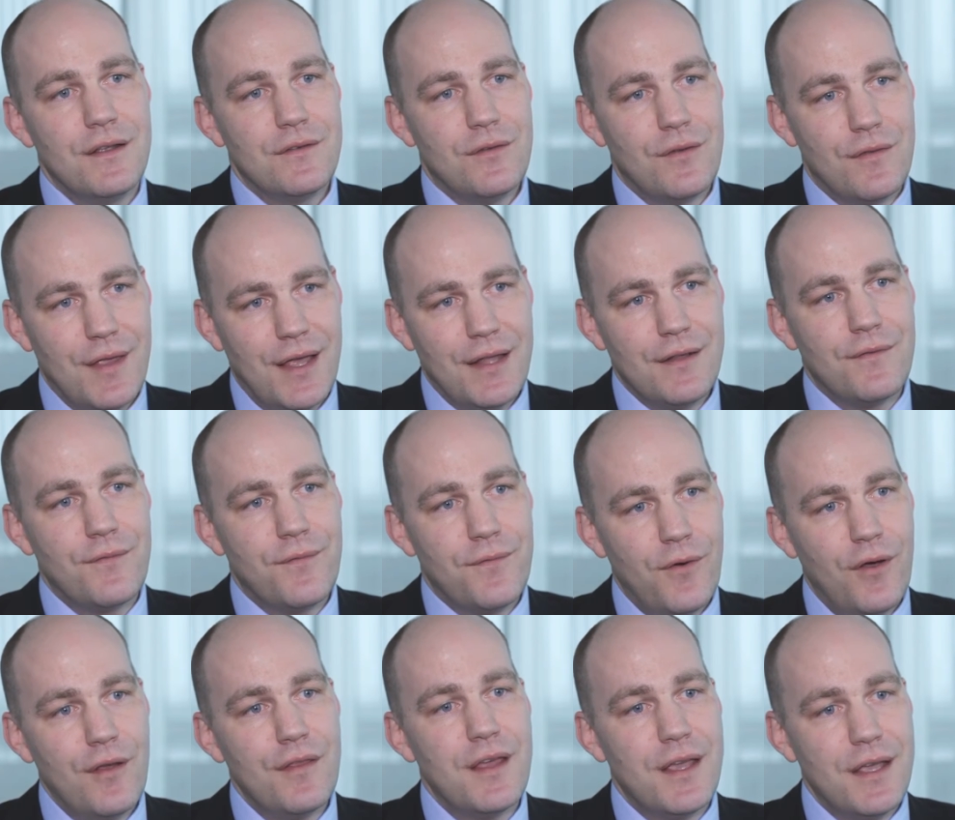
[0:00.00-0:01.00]
to then
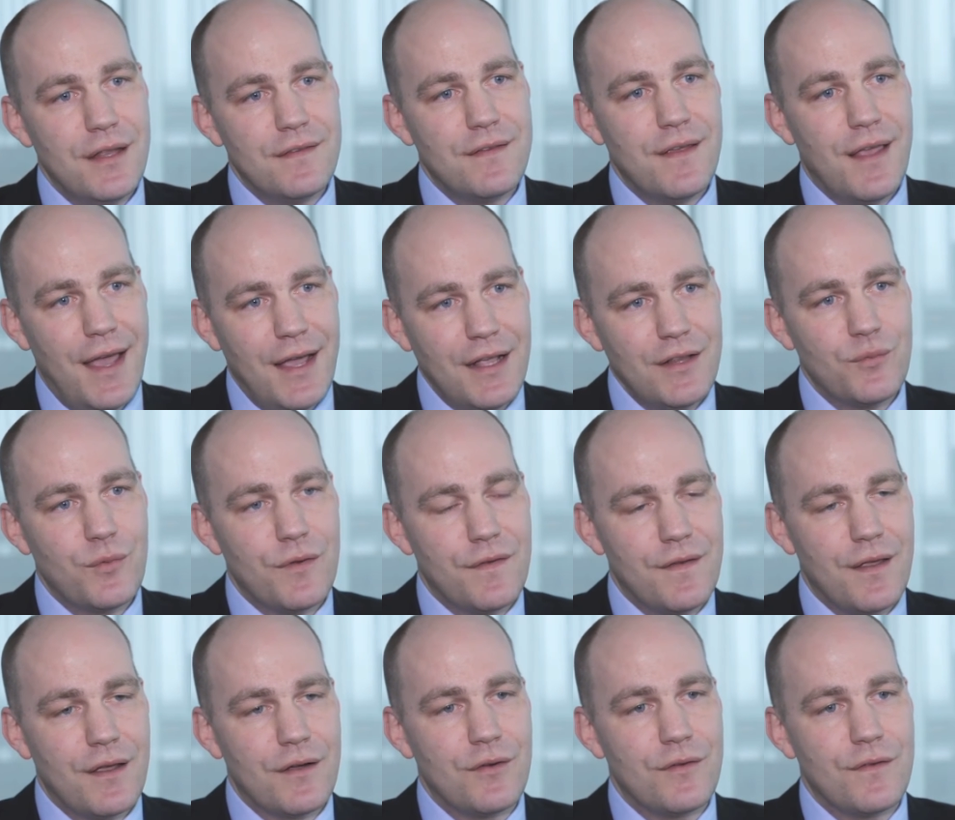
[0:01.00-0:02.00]
further interact with
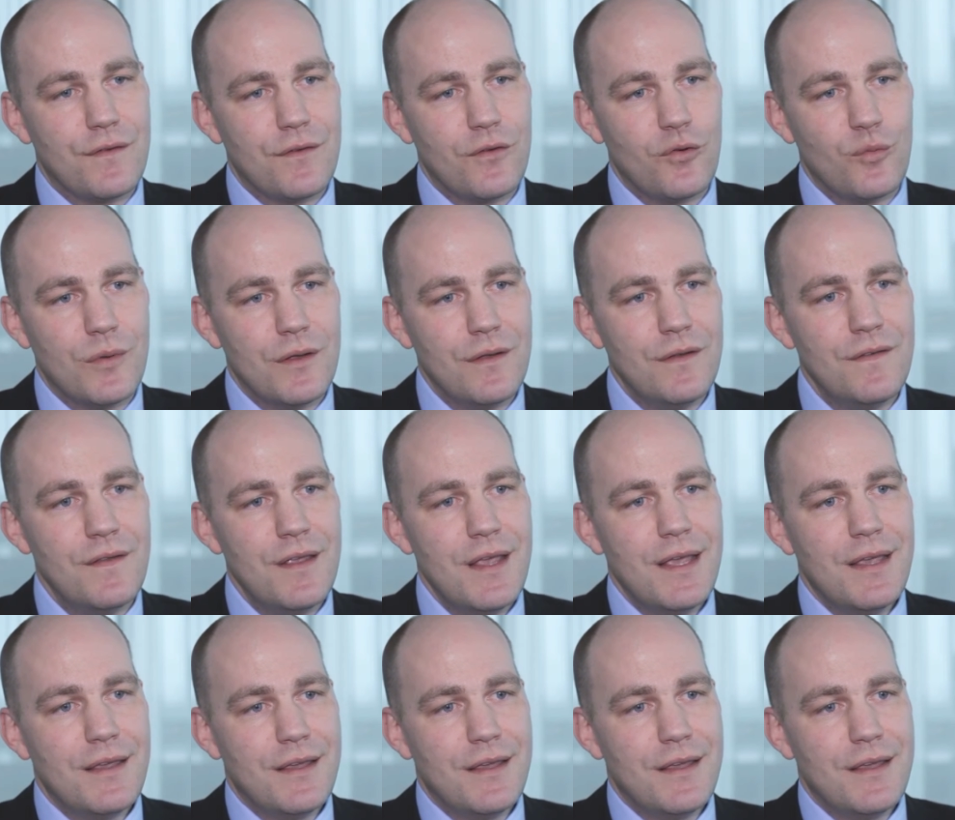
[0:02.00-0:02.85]
their consumers,